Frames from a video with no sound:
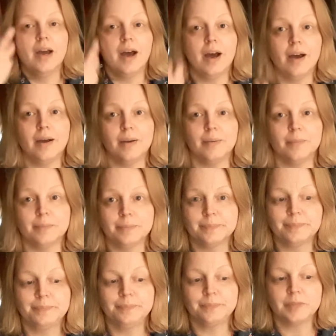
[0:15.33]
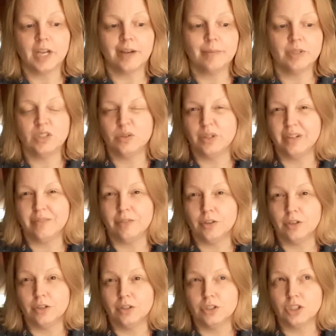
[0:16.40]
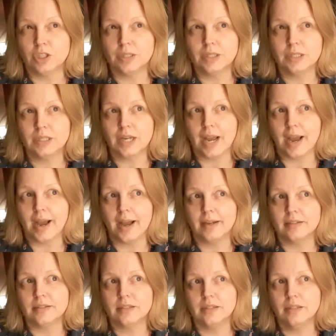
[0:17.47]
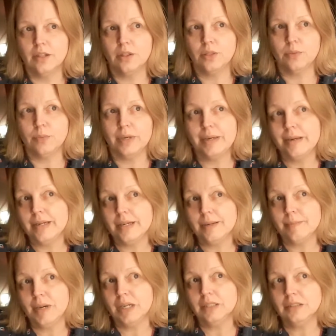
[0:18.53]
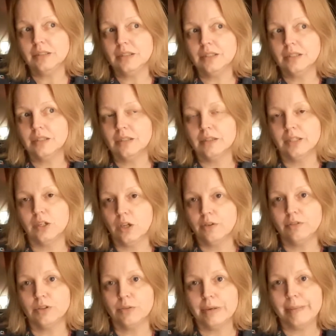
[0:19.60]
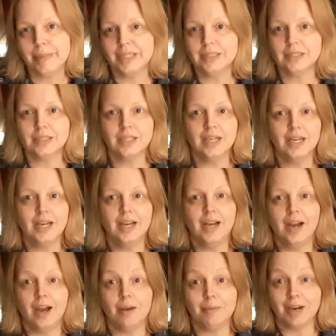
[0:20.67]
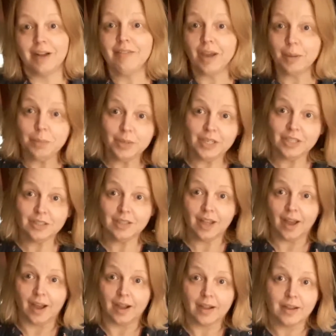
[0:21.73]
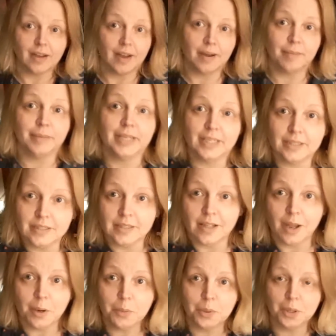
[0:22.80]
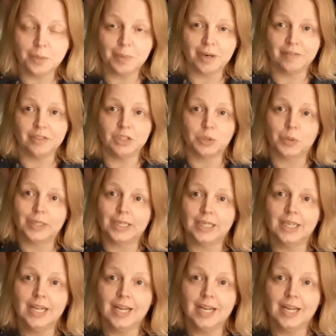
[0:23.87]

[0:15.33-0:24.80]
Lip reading: I've been doing it for just at 3 months, a little over 3 months. And I've had pretty good luck. It is a lot of work, but I've enjoyed it.